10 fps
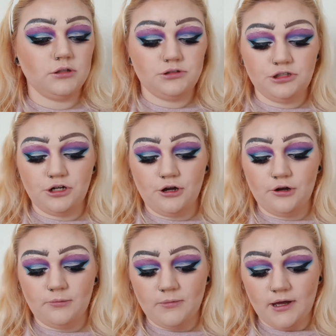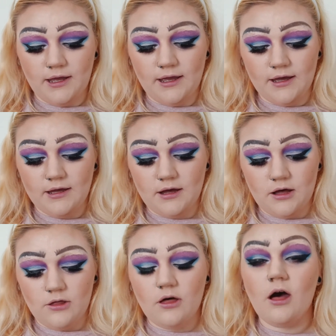Do you know my
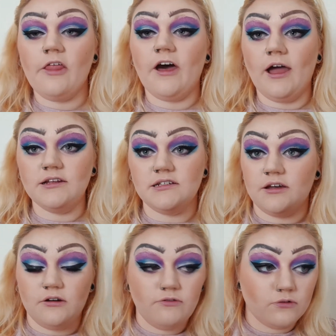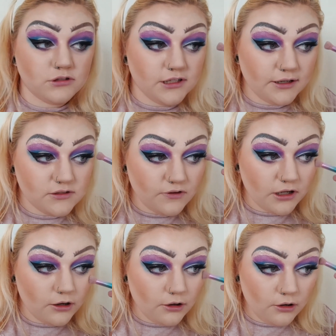other idea for today's
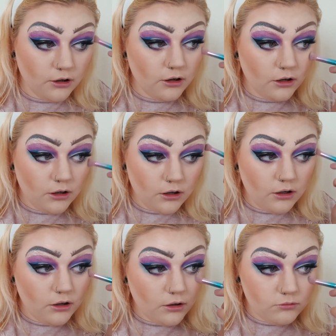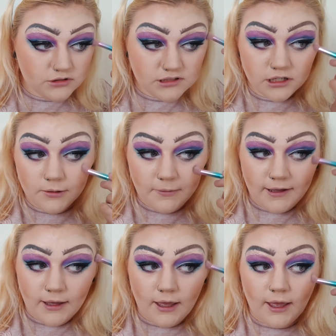video was gonna
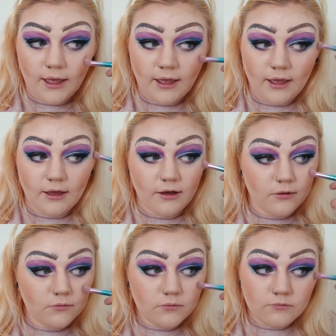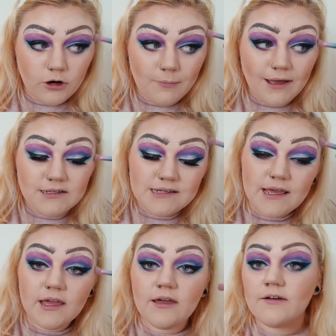be a
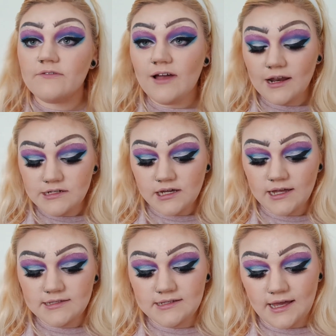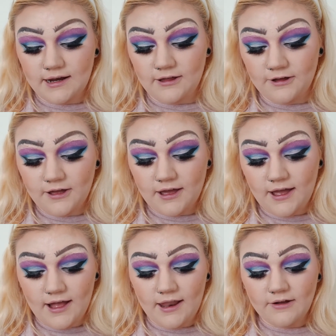romantic Valentine's Day look,
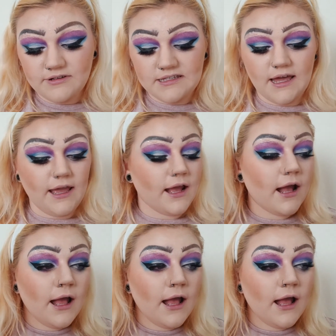and I was like,